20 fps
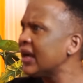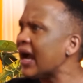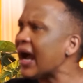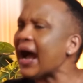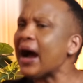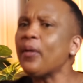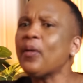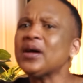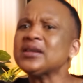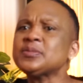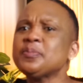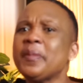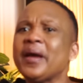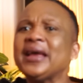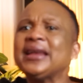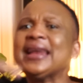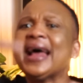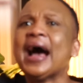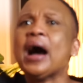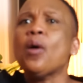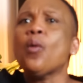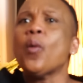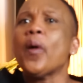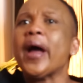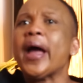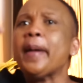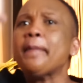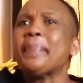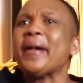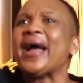I was made
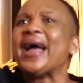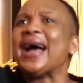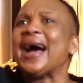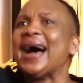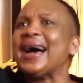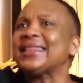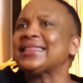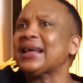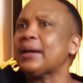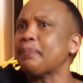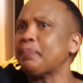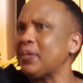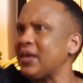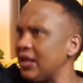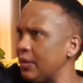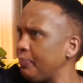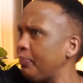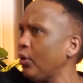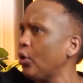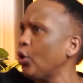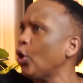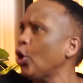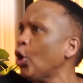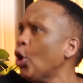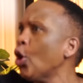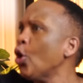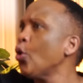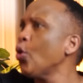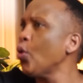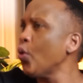aware by other
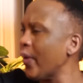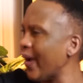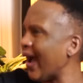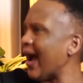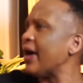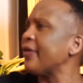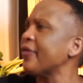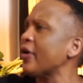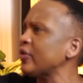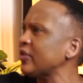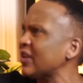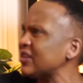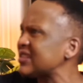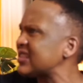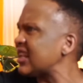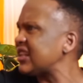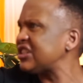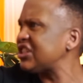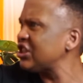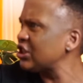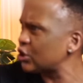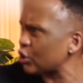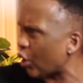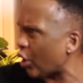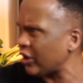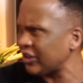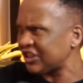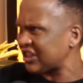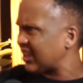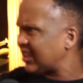people who were around us that she's
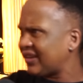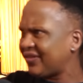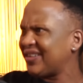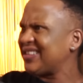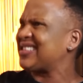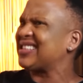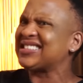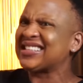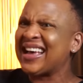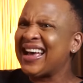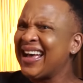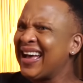on Generations.